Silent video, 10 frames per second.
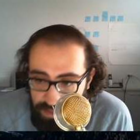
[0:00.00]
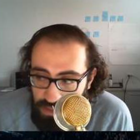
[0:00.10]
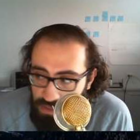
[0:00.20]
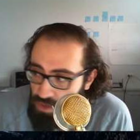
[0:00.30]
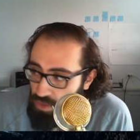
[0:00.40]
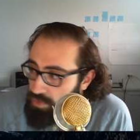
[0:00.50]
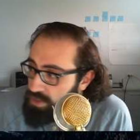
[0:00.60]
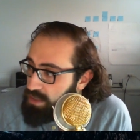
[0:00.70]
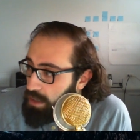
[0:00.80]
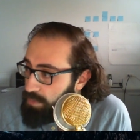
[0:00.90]
those are three
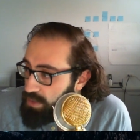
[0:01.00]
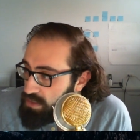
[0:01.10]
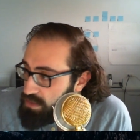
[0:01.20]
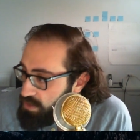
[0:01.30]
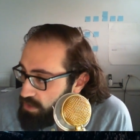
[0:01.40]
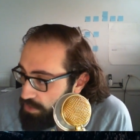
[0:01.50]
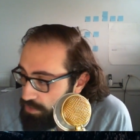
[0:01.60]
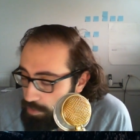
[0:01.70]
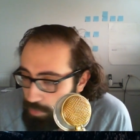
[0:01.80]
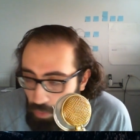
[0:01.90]
topics, you know,
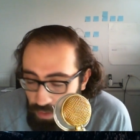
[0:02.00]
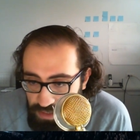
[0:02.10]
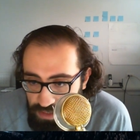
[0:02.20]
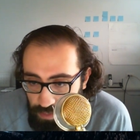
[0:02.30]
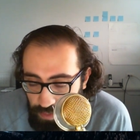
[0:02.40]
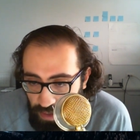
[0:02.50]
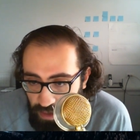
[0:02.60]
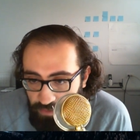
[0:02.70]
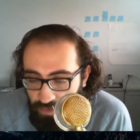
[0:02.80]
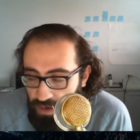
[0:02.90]
3 points that we
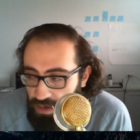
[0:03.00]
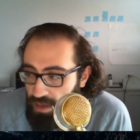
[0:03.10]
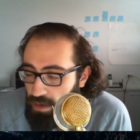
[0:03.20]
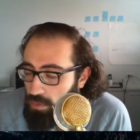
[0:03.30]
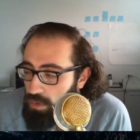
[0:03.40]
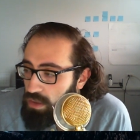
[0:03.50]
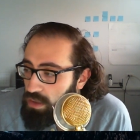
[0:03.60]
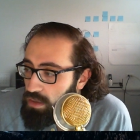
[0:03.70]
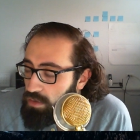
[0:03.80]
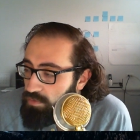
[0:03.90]
have right now
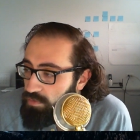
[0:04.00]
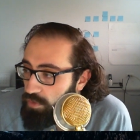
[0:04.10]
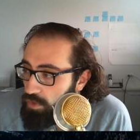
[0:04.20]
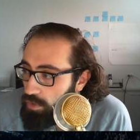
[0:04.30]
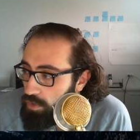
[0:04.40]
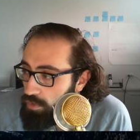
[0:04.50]
for